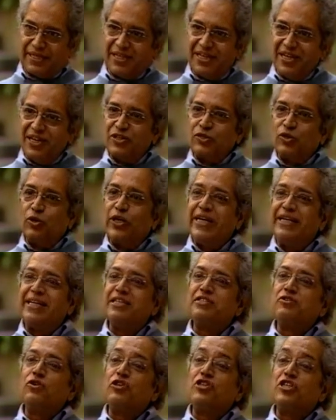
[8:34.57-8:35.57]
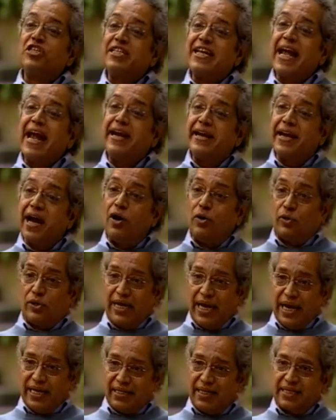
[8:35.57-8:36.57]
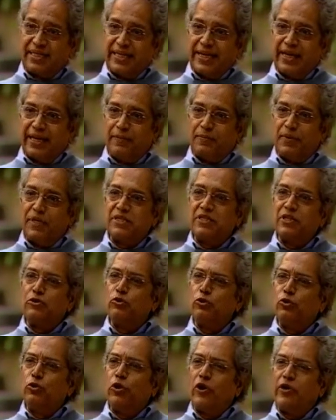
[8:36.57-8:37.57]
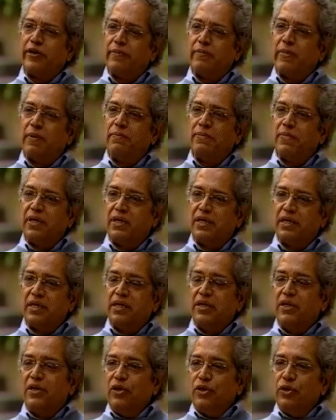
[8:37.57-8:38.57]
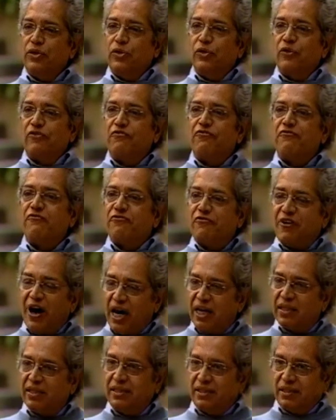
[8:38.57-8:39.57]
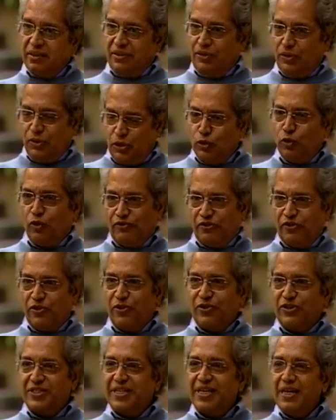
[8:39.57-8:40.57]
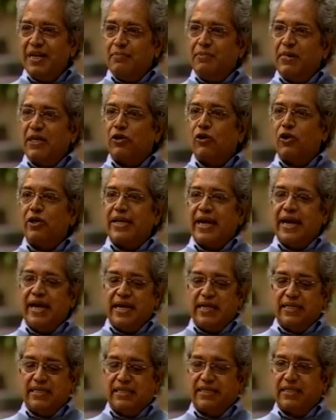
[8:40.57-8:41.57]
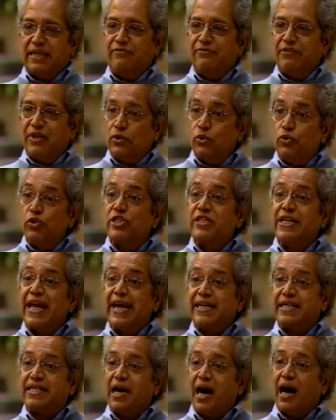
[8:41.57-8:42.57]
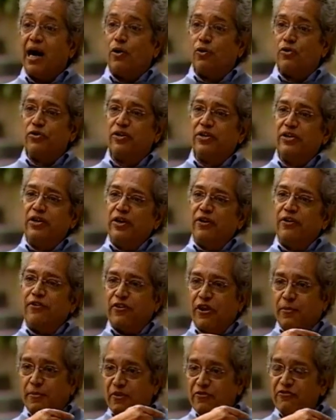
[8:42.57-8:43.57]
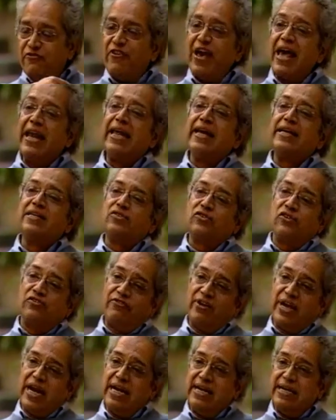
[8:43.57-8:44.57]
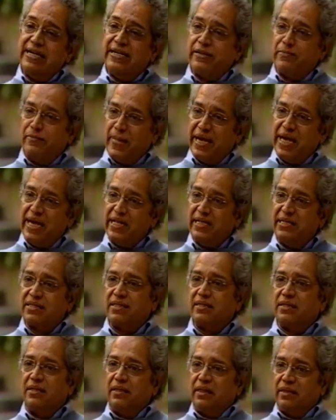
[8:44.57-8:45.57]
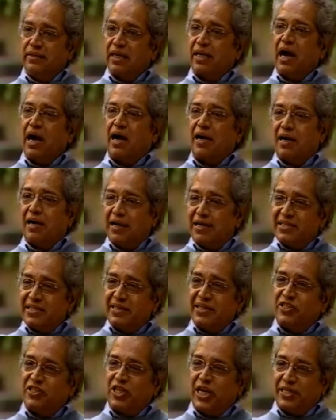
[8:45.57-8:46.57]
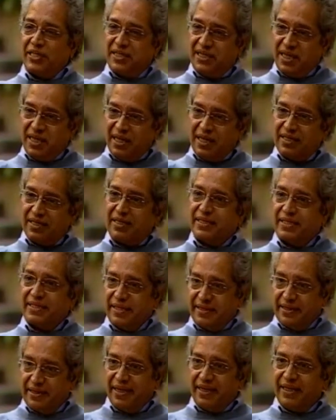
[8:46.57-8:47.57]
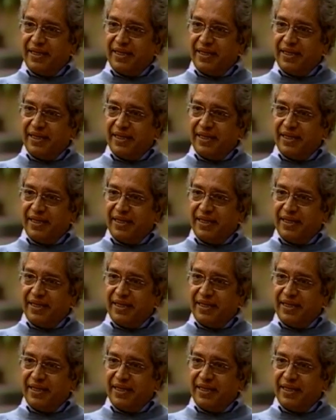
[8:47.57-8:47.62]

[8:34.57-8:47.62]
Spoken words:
So he does not stand out as a single person. You do not remember your father, you do of course, but not as someone who stands out from a phalanx of elder males, the kakas, the chachas, etc.